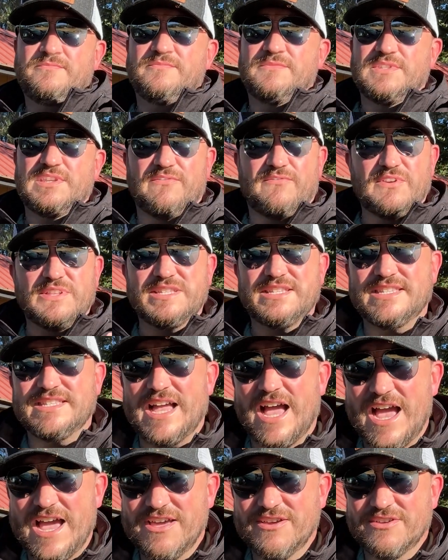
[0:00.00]
different
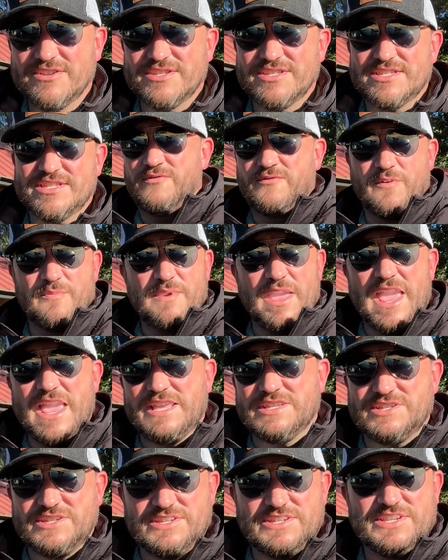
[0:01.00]
styles from
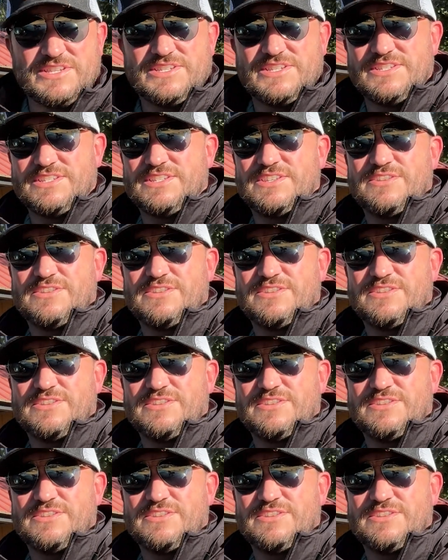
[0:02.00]
Asian dishes